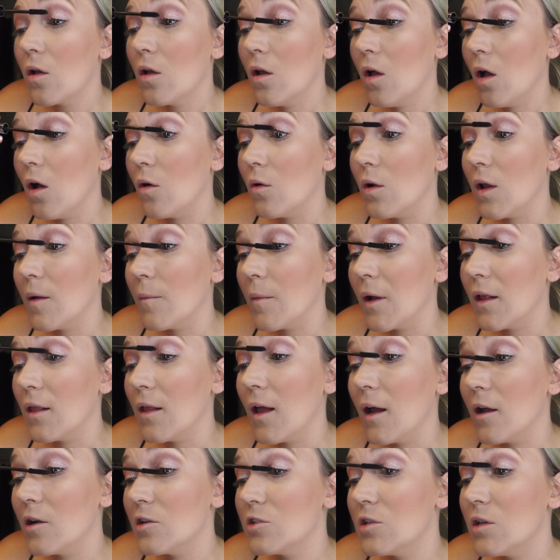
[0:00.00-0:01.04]
coating my
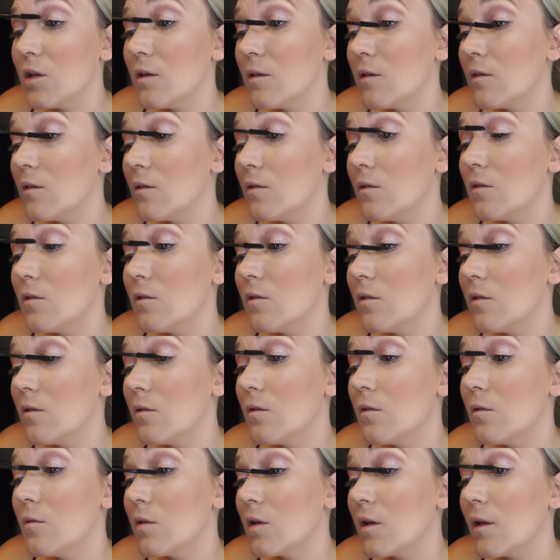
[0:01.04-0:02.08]
lashes,
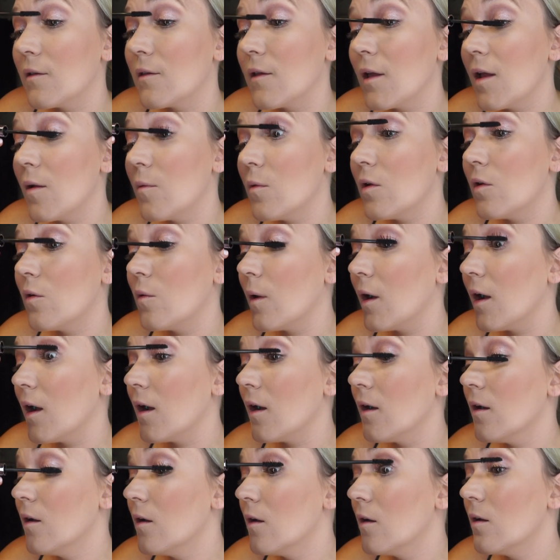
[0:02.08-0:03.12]
because I am gonna
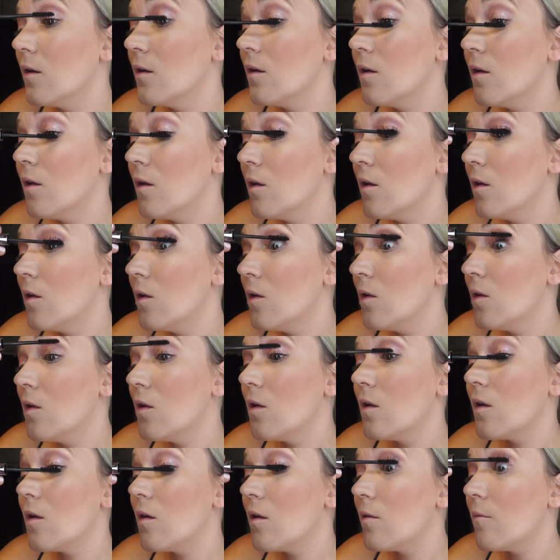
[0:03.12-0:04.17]
wear
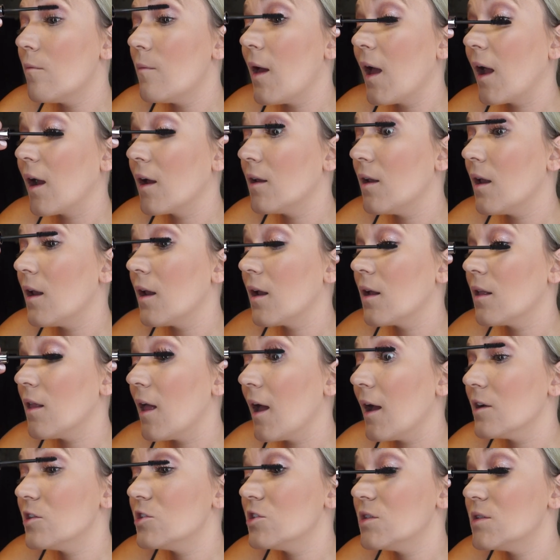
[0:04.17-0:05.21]
magnetic
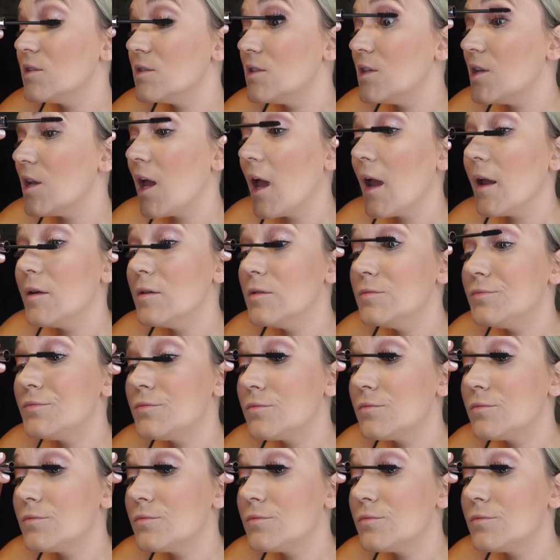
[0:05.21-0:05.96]
lashes today.